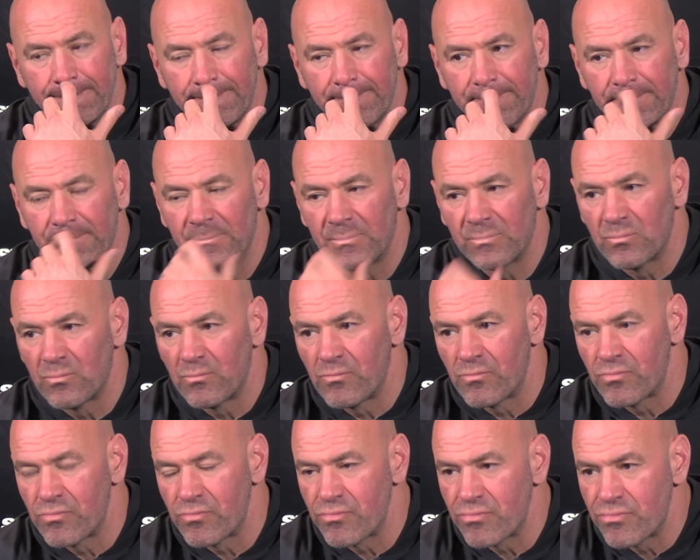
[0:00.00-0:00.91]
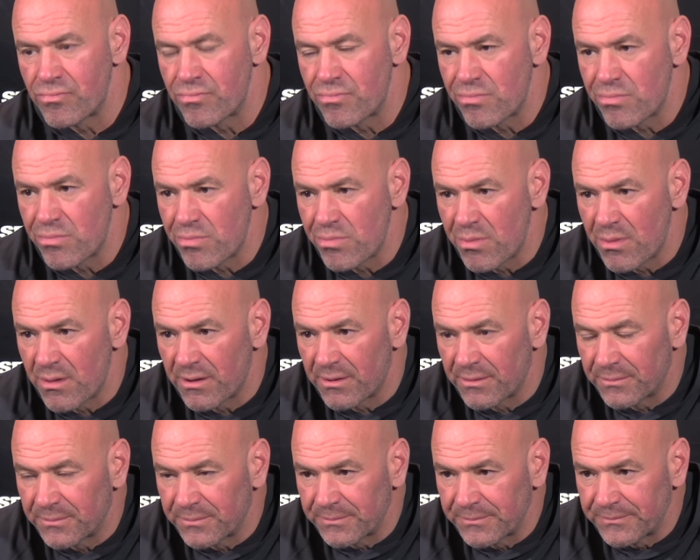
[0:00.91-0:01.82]
So with that in mind, do you want to give him
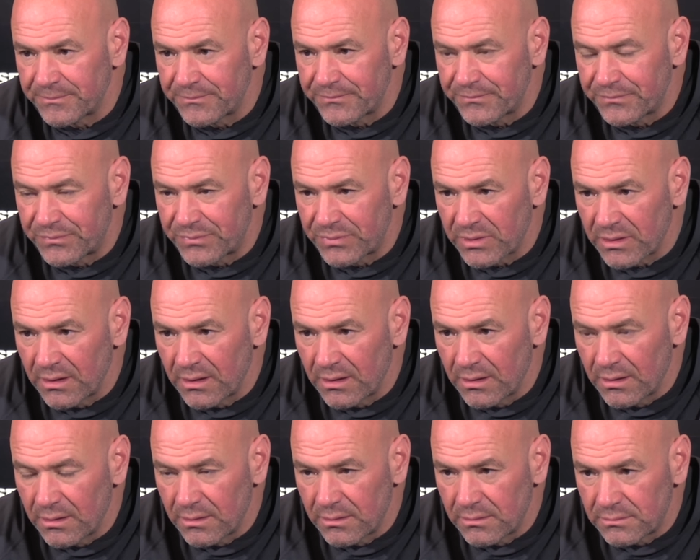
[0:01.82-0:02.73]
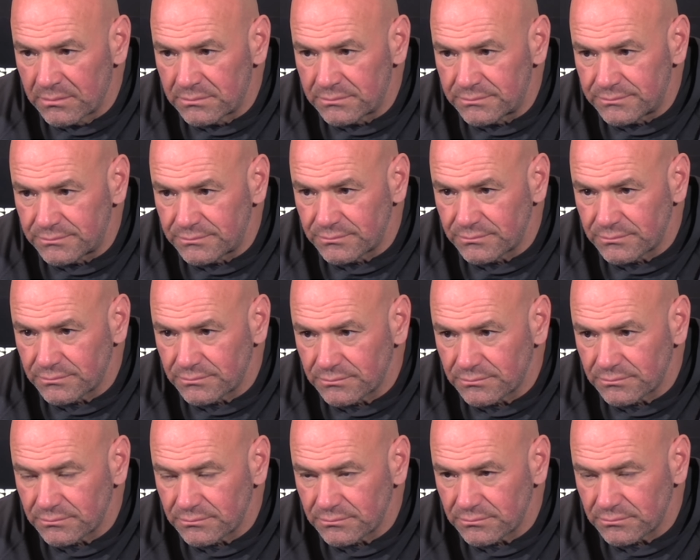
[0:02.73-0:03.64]
an immediate rematch because it was such a close fight,
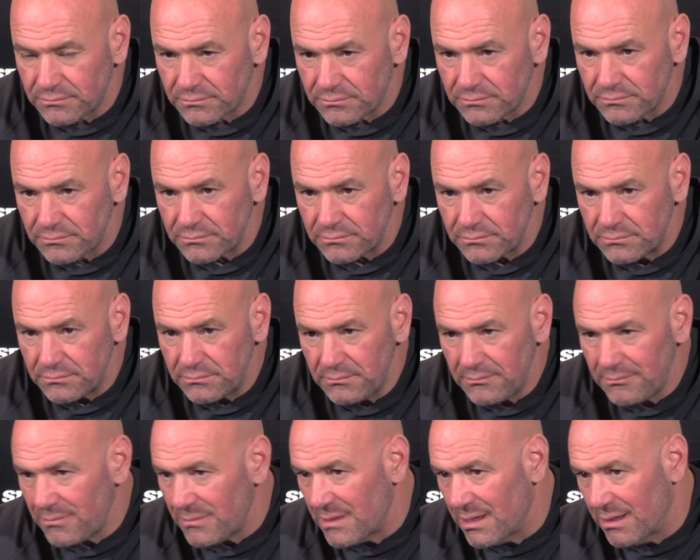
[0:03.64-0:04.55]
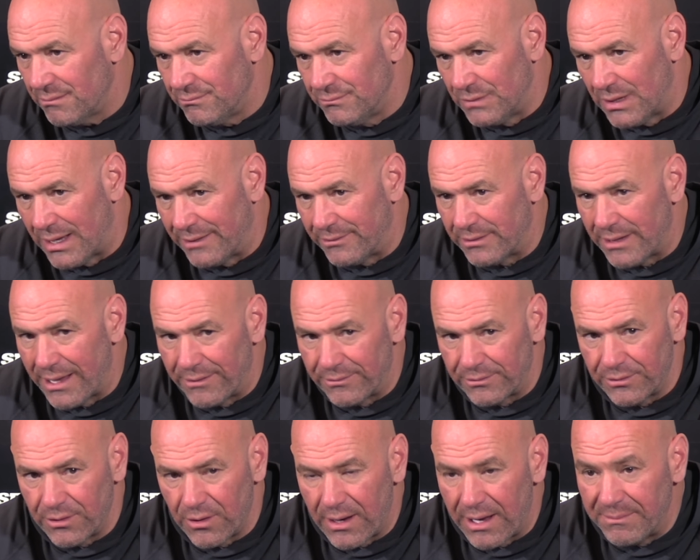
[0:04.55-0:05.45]
or what do you want to do with Sean next? I don't, I
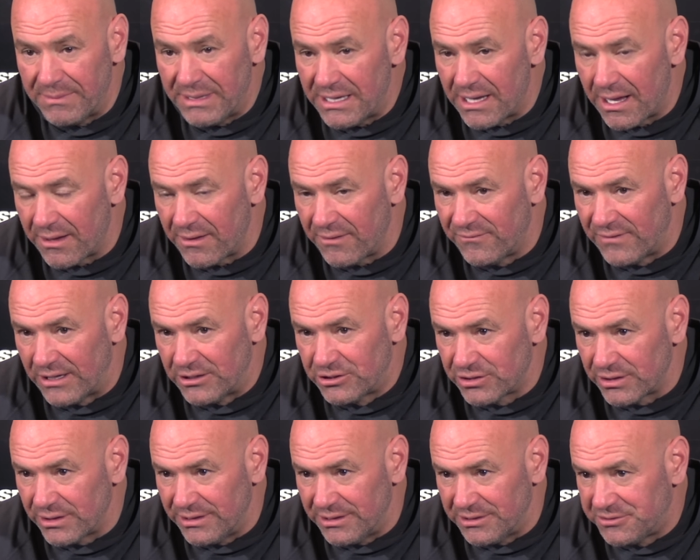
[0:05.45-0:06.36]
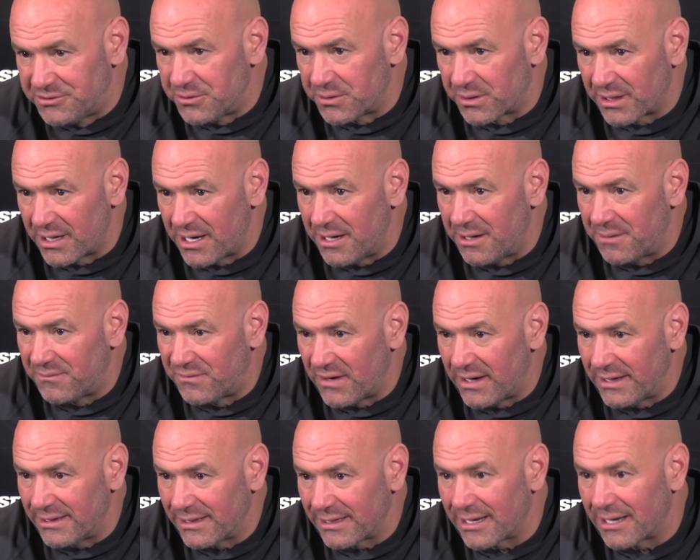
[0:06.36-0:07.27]
don't know. I mean, eventually these two are going to end up
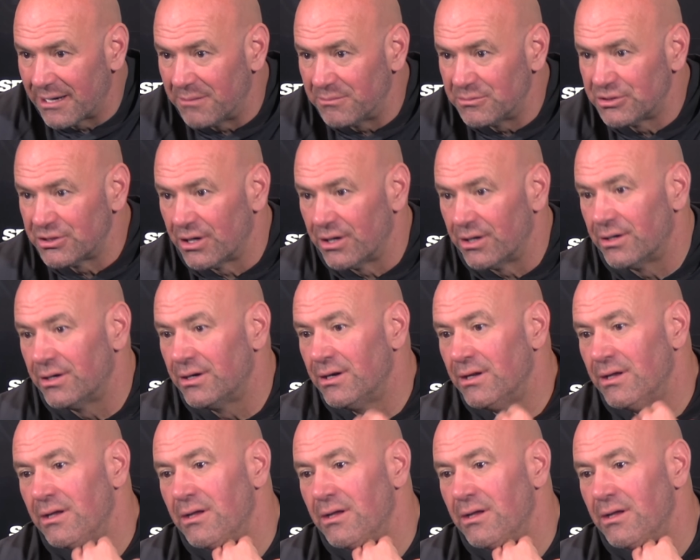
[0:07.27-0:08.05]
fighting again, I'm sure.